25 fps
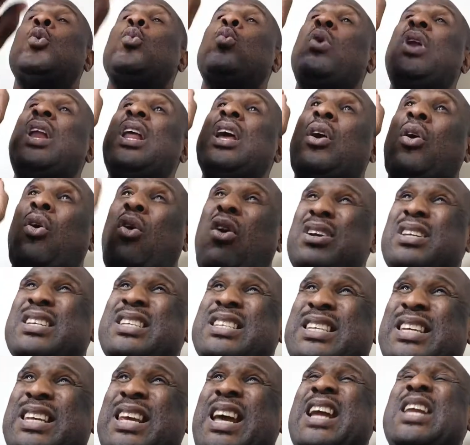Will he cut
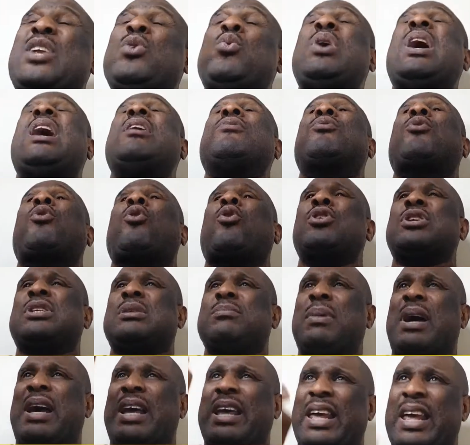his hair the way I've
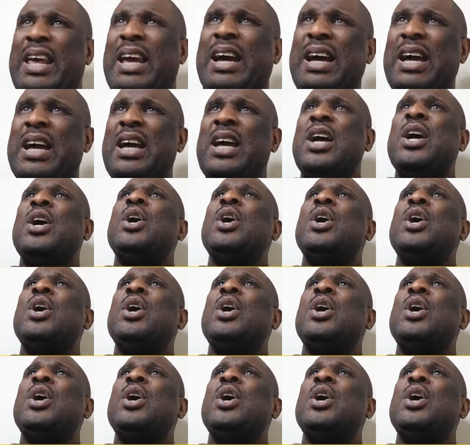cut my hair?